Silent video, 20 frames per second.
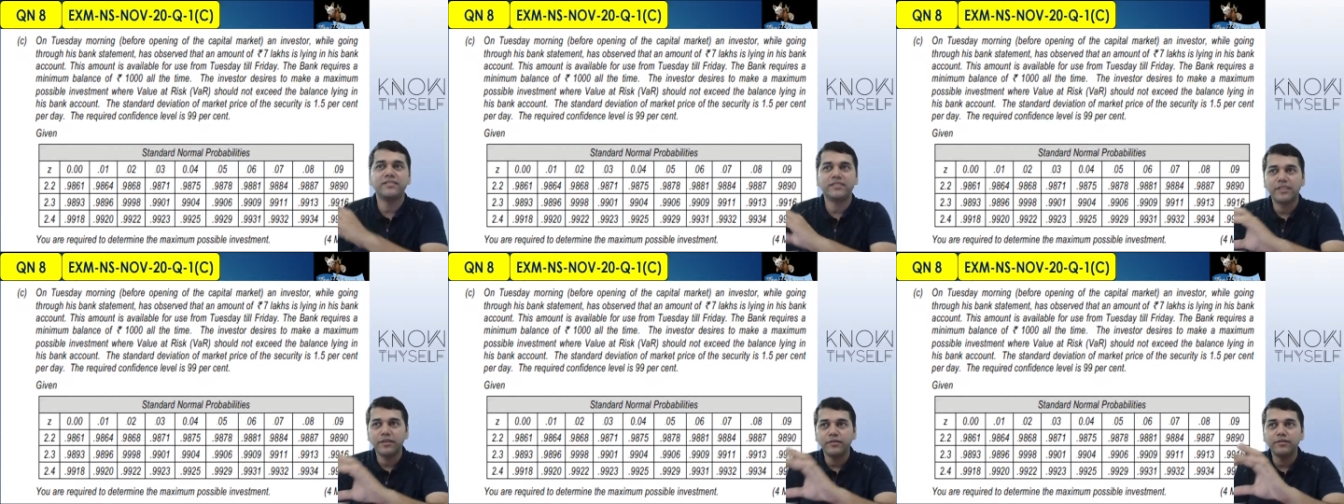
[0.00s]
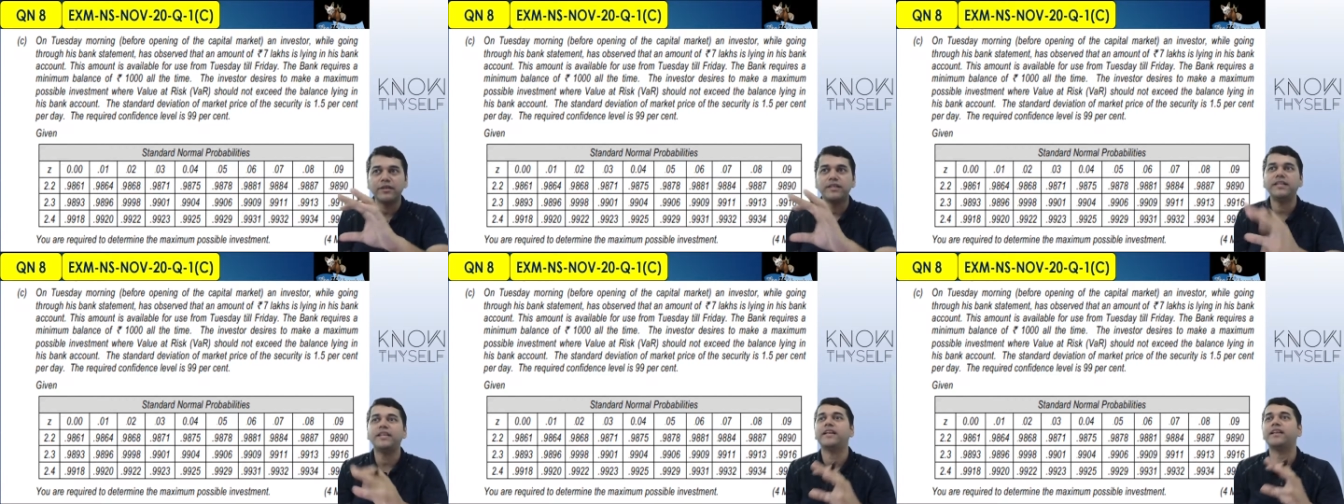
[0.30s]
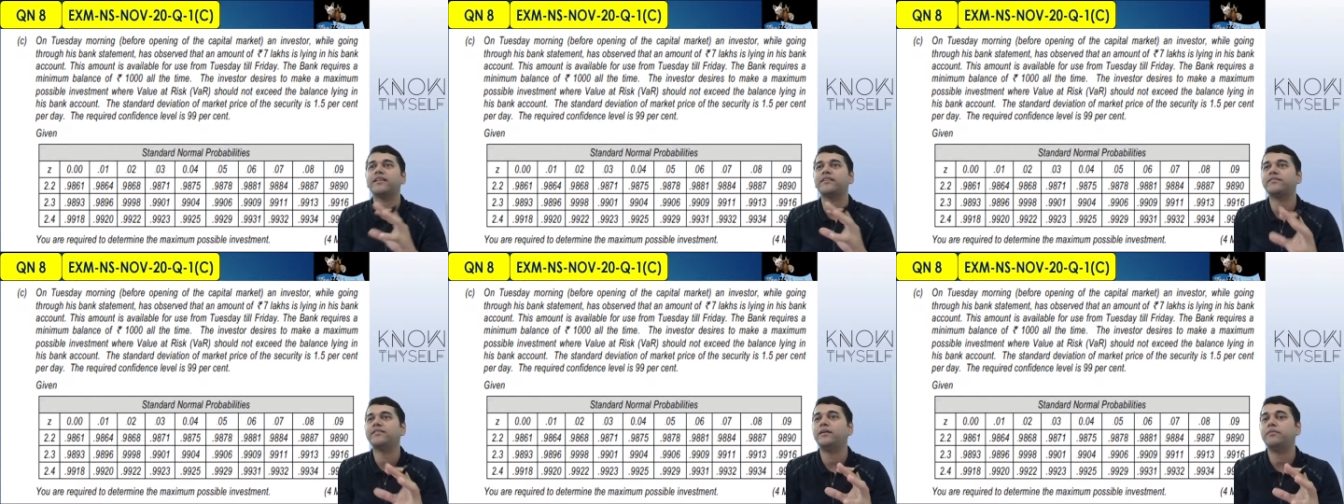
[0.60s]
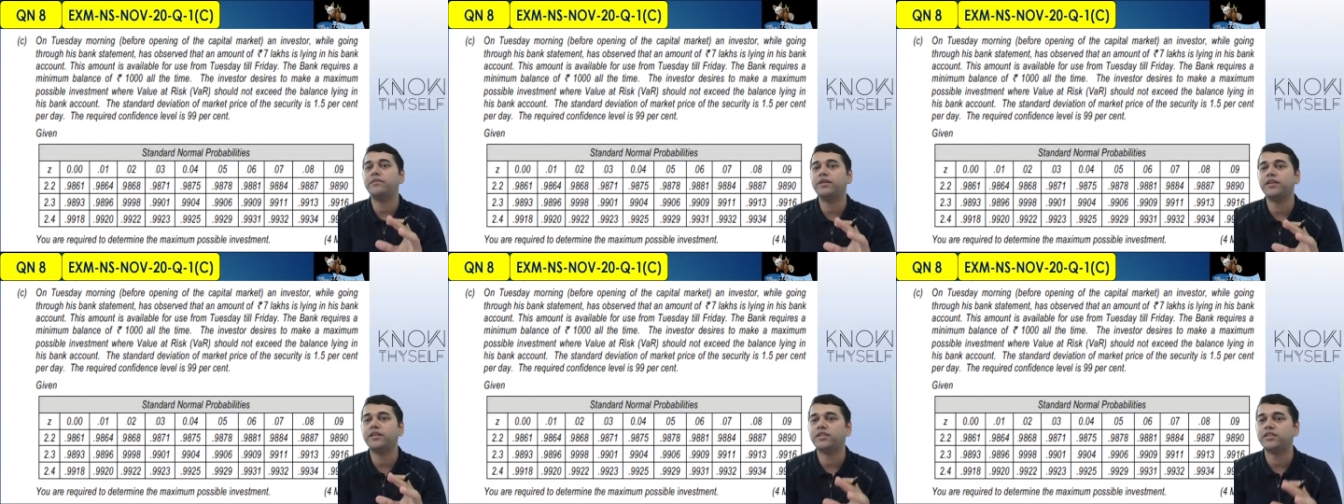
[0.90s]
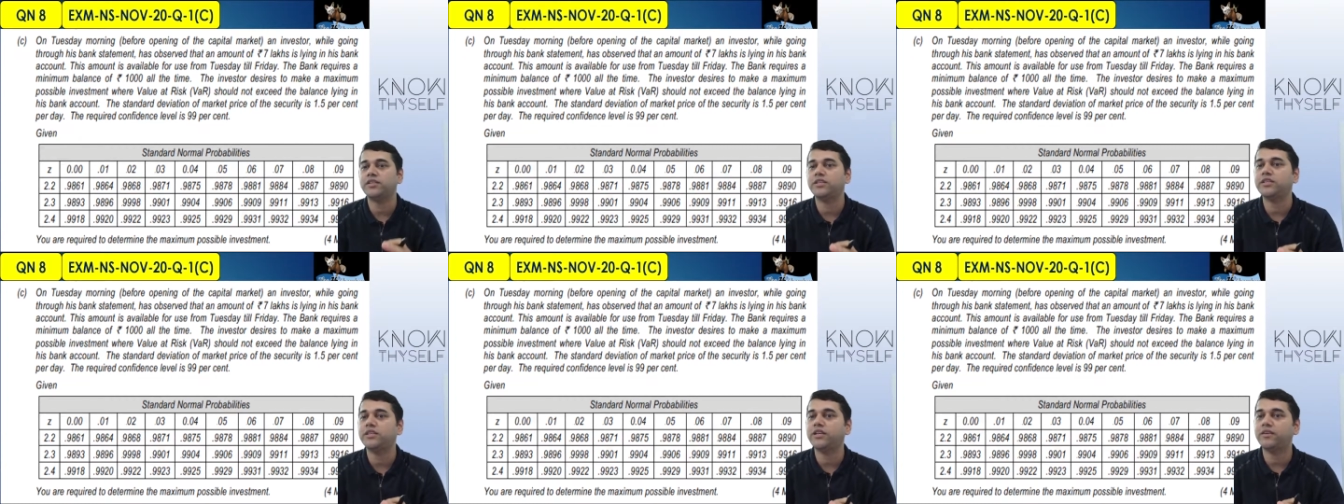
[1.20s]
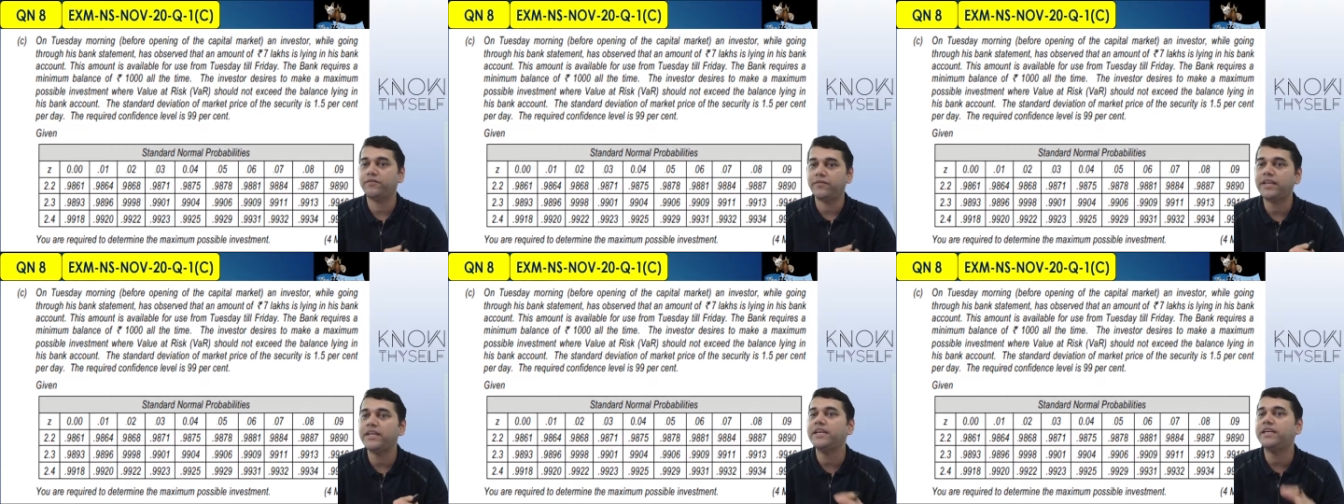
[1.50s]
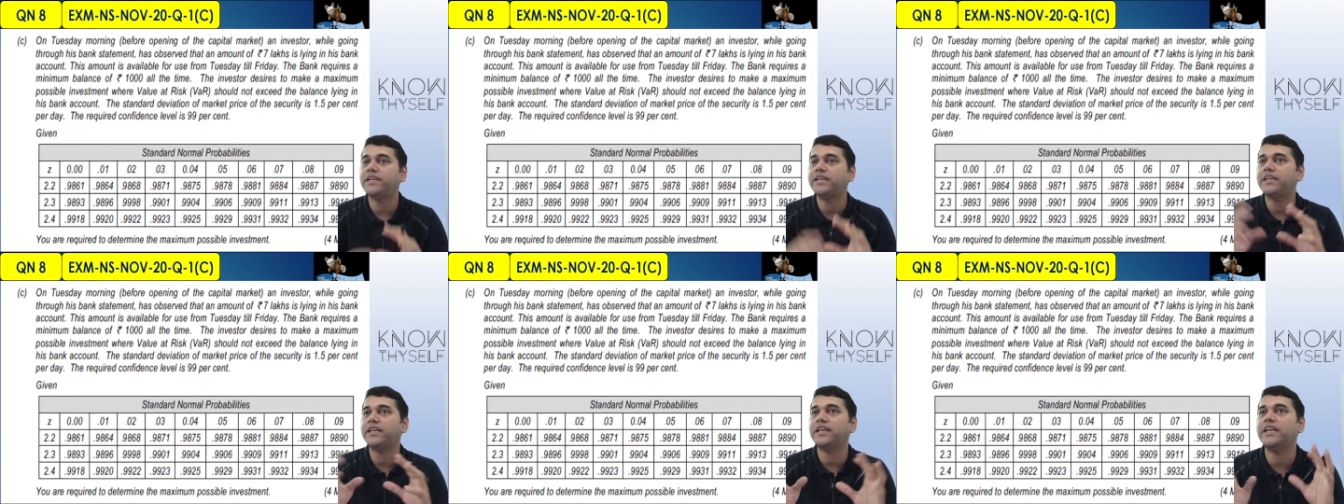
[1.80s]
given in an examination in a very
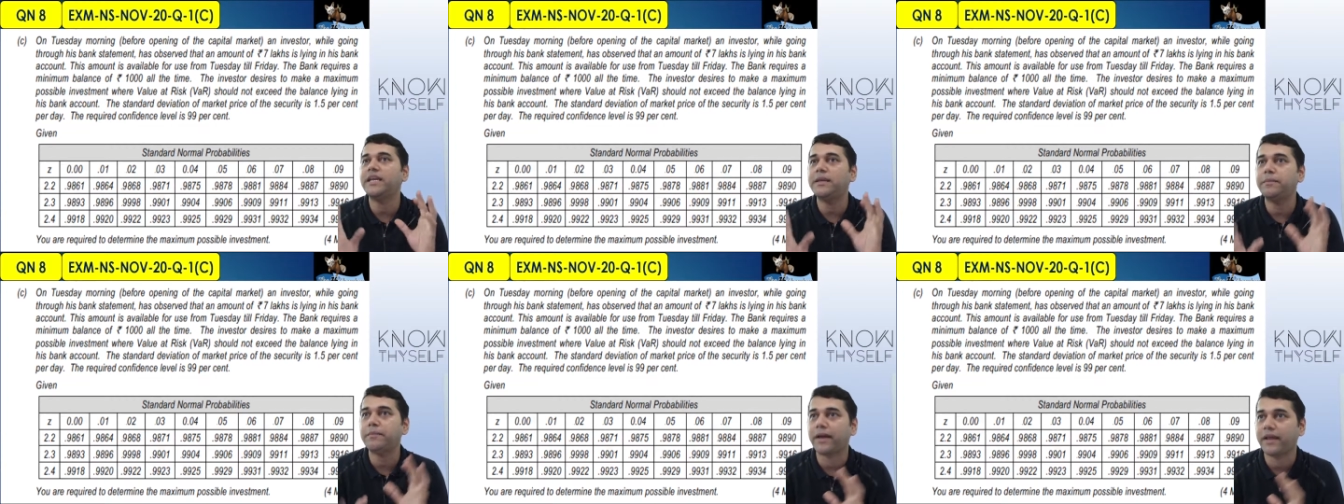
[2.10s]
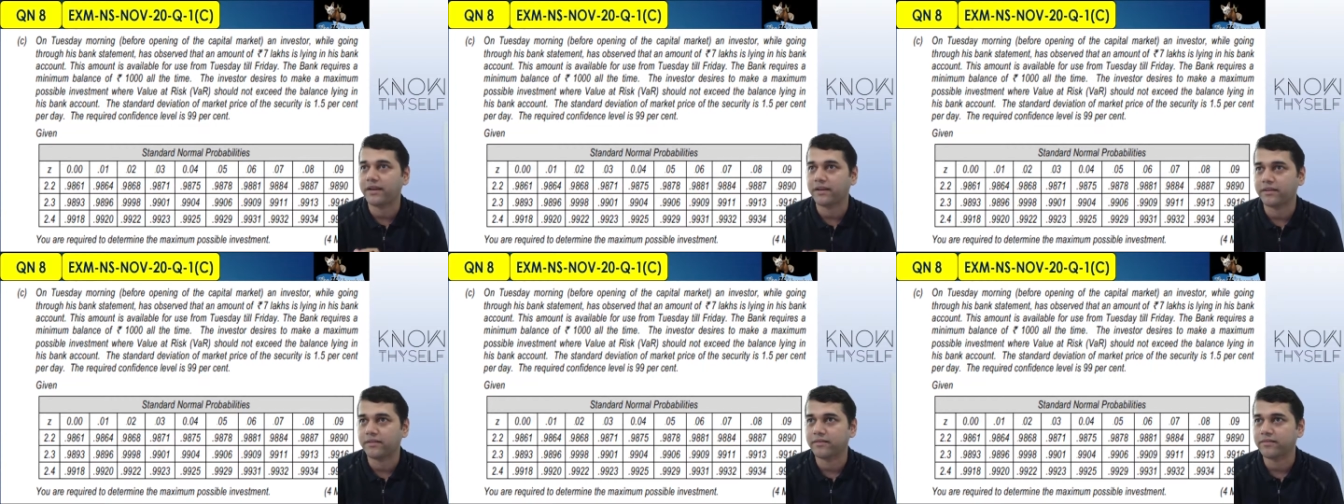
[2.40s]
tricky manner.